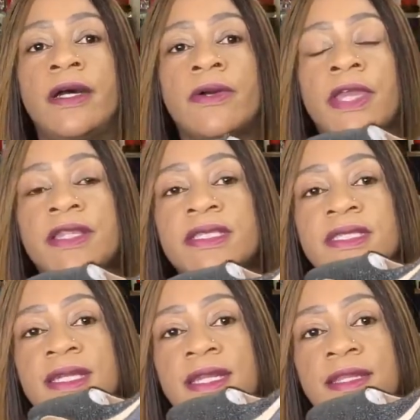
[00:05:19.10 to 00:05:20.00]
Okay, this
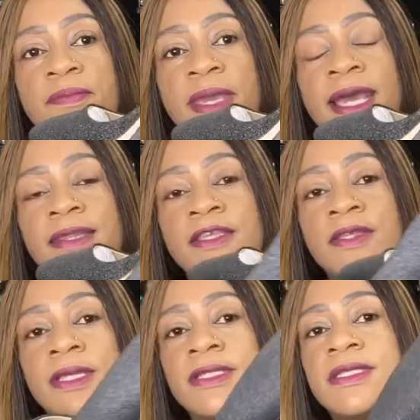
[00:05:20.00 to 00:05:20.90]
is another pair. I think
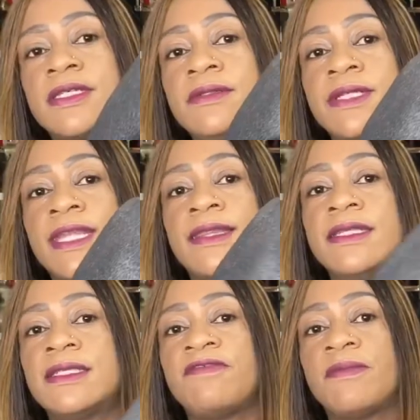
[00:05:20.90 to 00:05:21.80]
you can still get
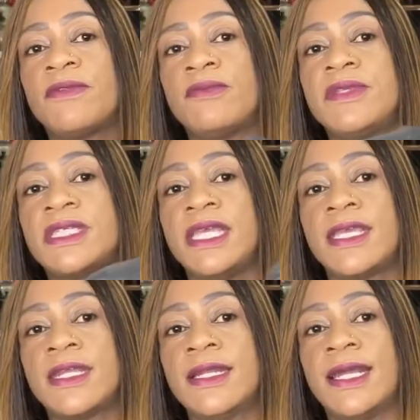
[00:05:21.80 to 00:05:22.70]
this if I'm not
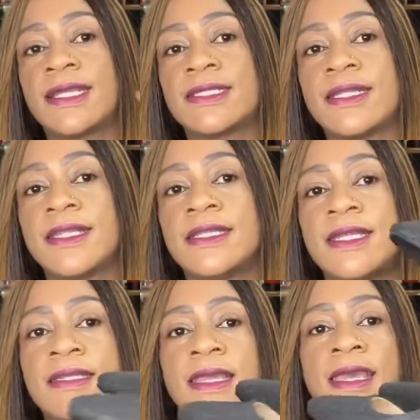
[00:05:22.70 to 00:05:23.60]
mistaken. Like I said, they
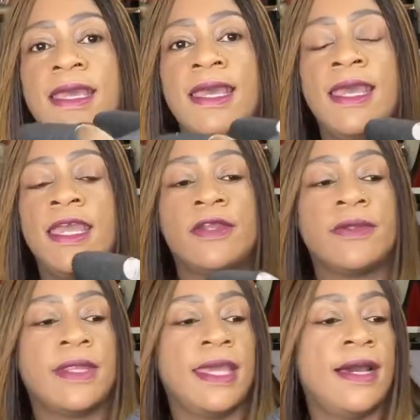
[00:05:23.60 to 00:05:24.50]
they, they you
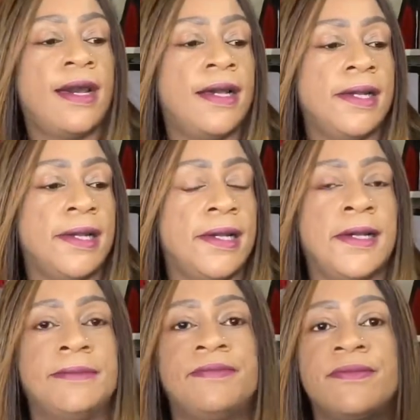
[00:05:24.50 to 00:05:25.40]
know they are
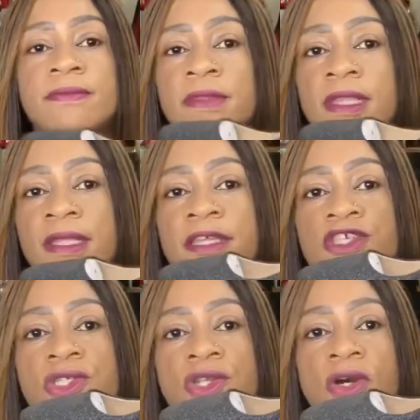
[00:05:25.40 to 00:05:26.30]
um, the, the
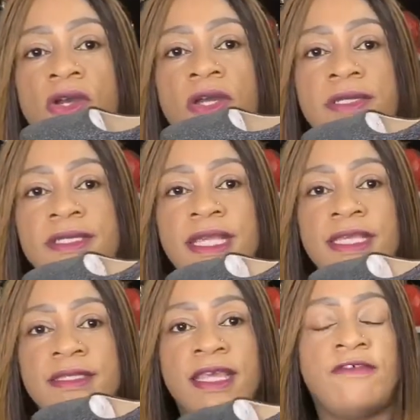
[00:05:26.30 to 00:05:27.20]
stock
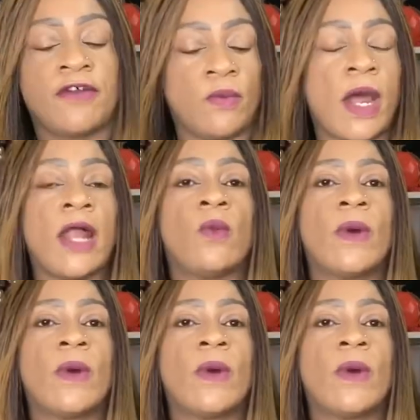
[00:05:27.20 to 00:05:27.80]
stays there for a while.